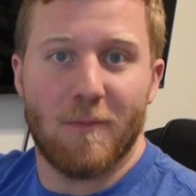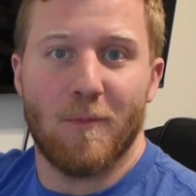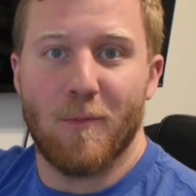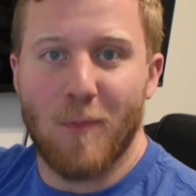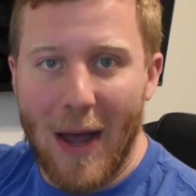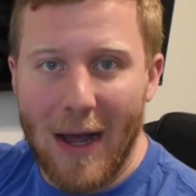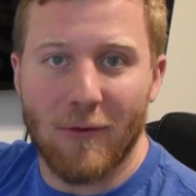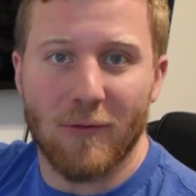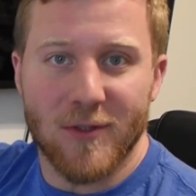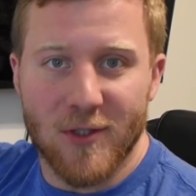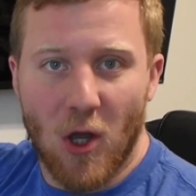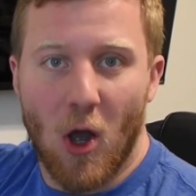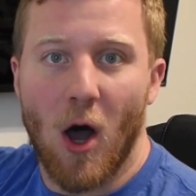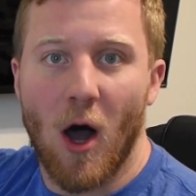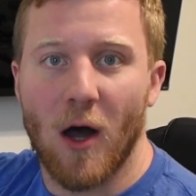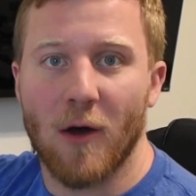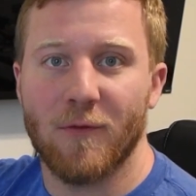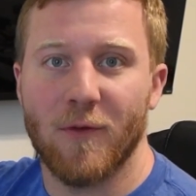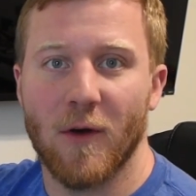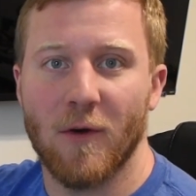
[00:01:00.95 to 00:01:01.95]
bounce
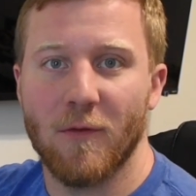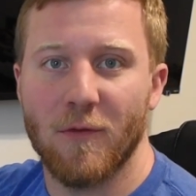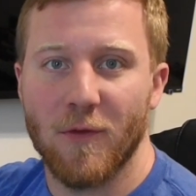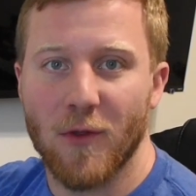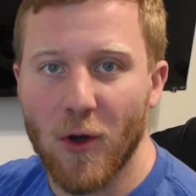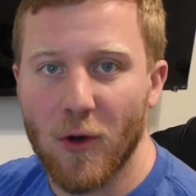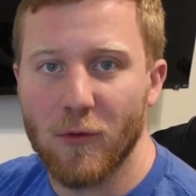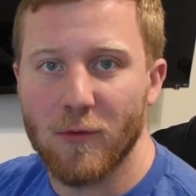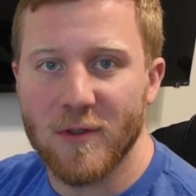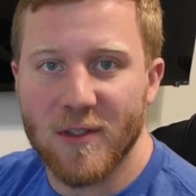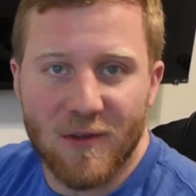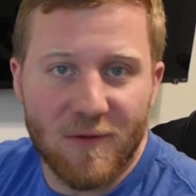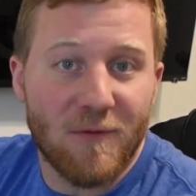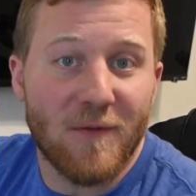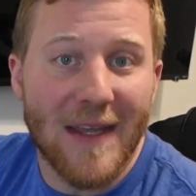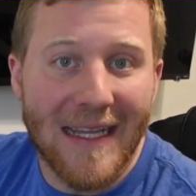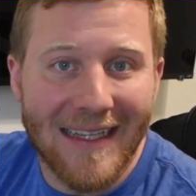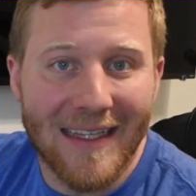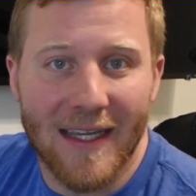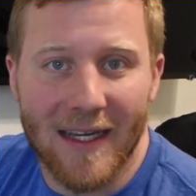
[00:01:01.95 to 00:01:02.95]
off of those
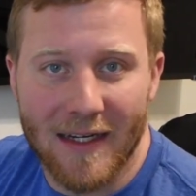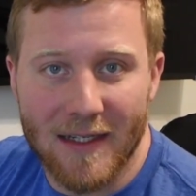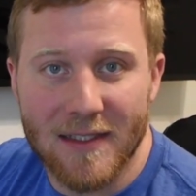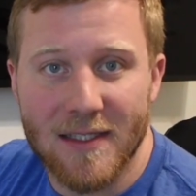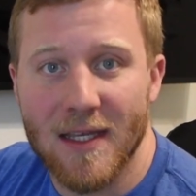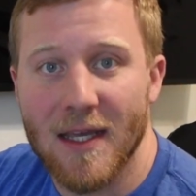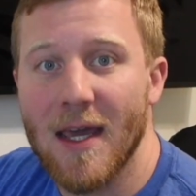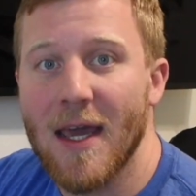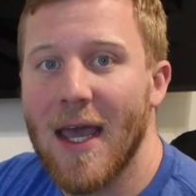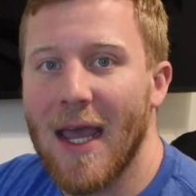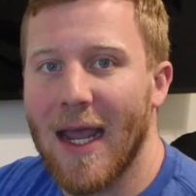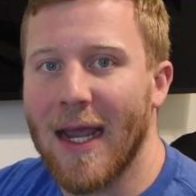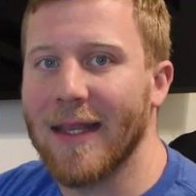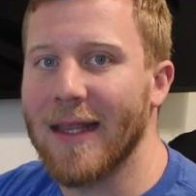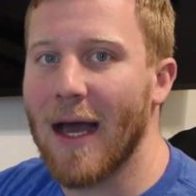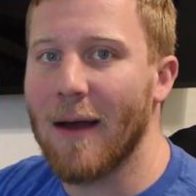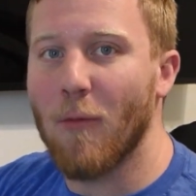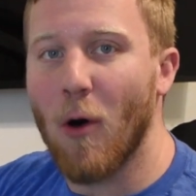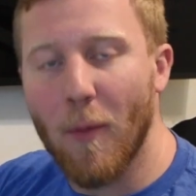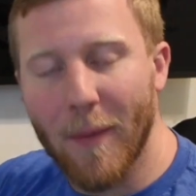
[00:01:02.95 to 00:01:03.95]
feelings in
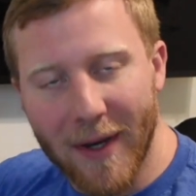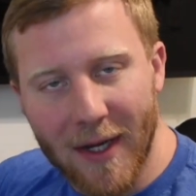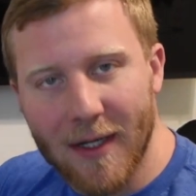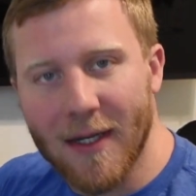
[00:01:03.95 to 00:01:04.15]
that moment,